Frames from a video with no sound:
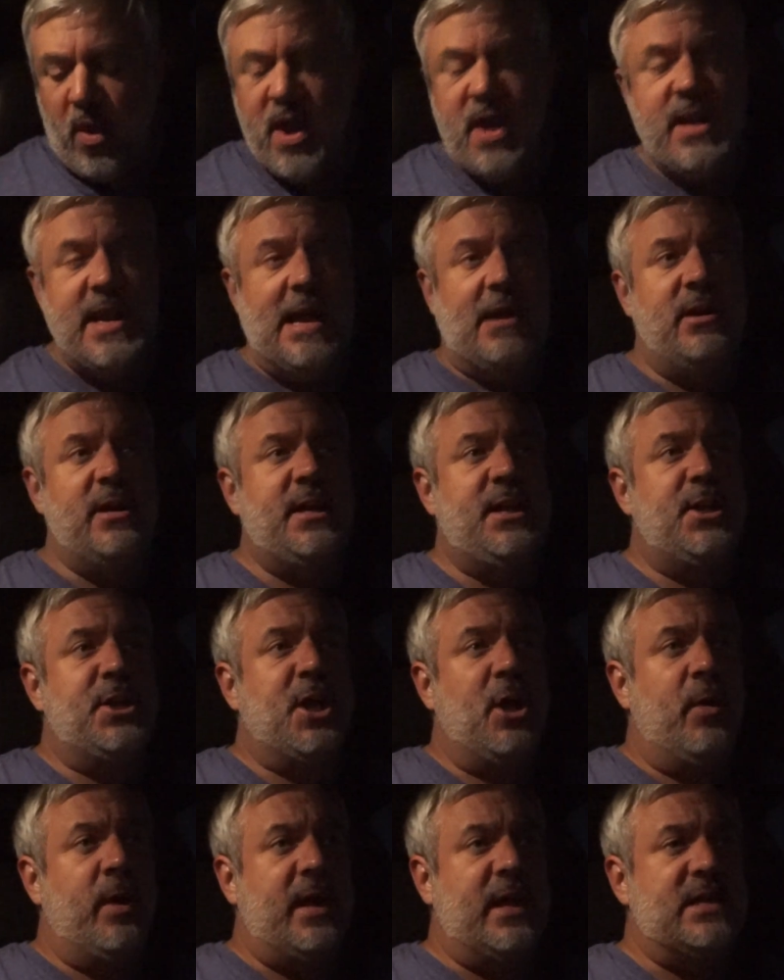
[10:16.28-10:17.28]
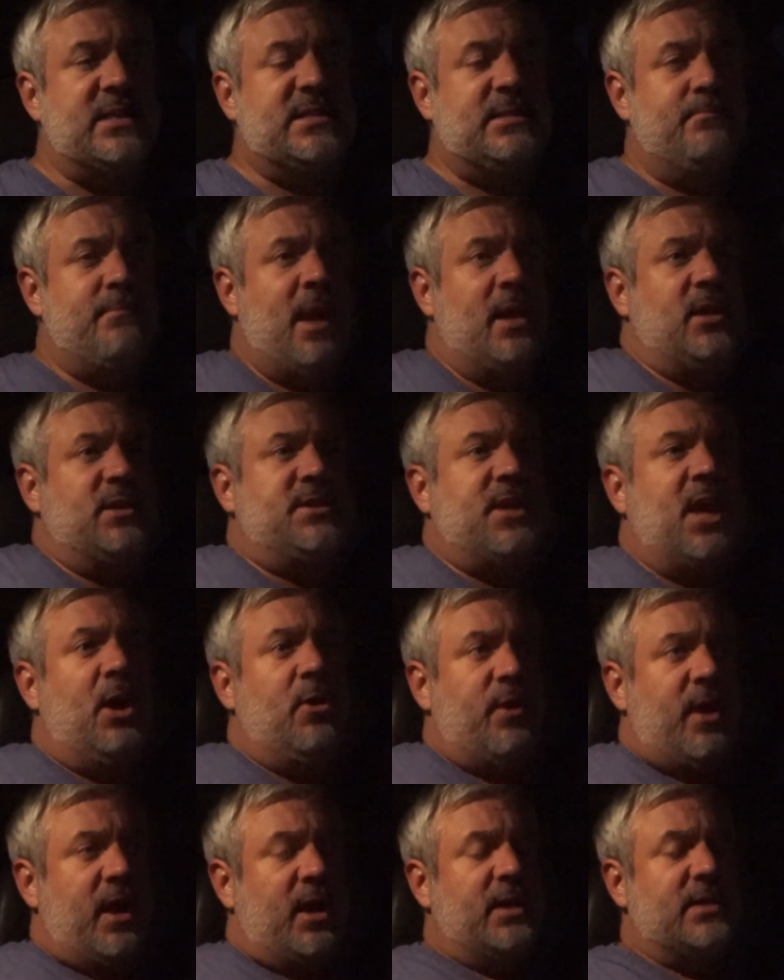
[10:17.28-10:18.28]
And now I need to go and get some
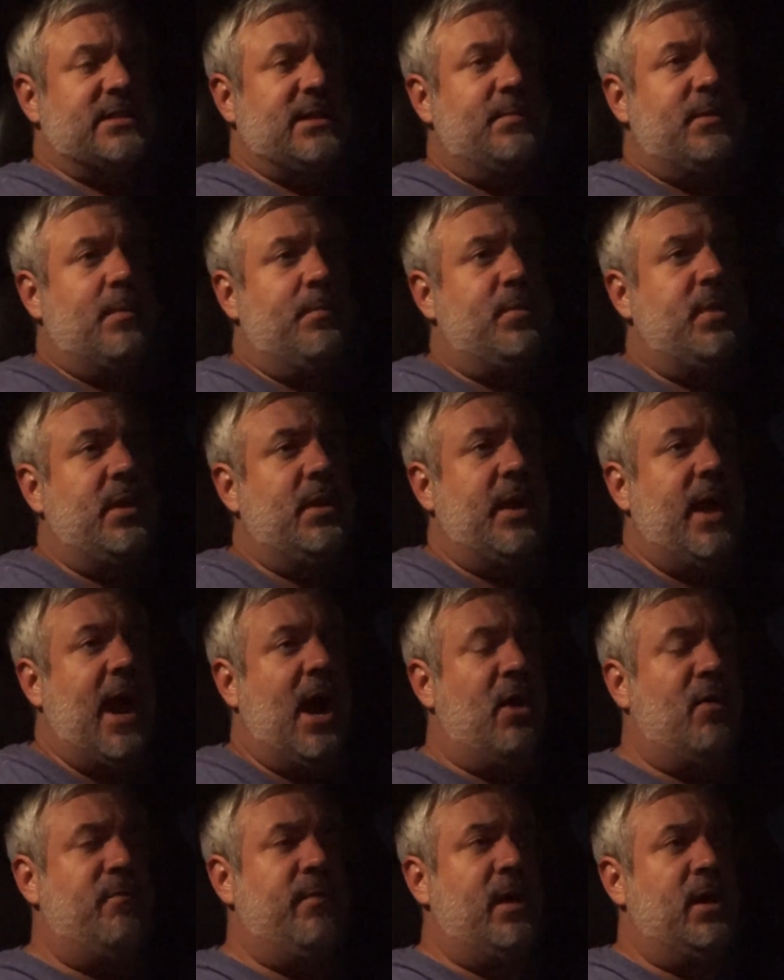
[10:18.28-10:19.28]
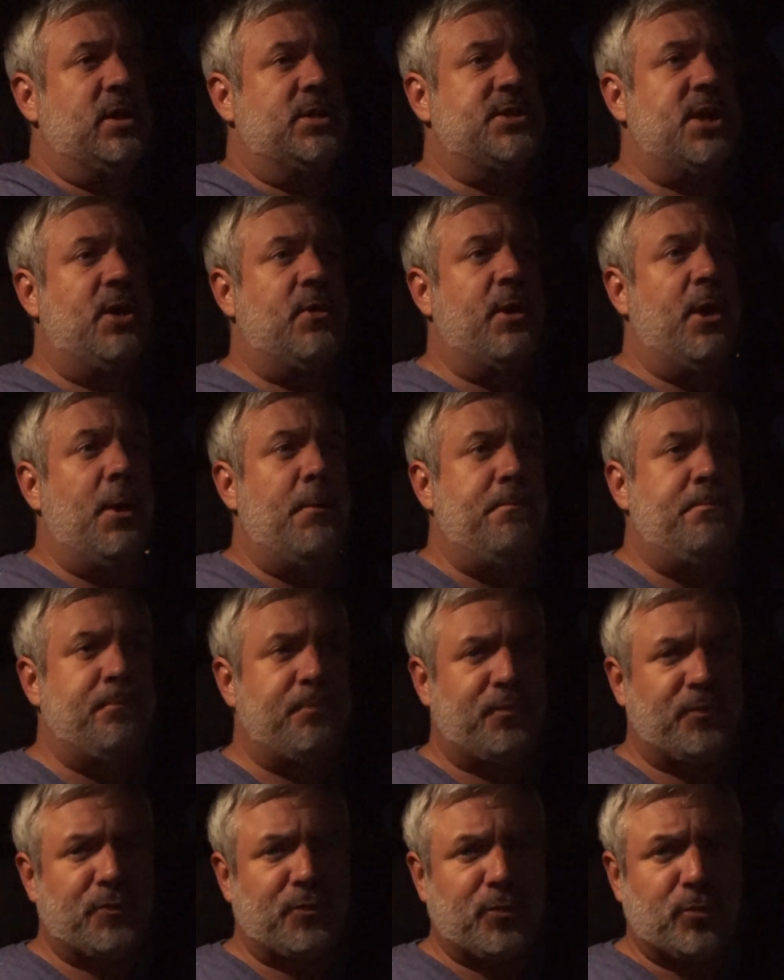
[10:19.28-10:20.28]
melatonin because I'm completely out of melatonin.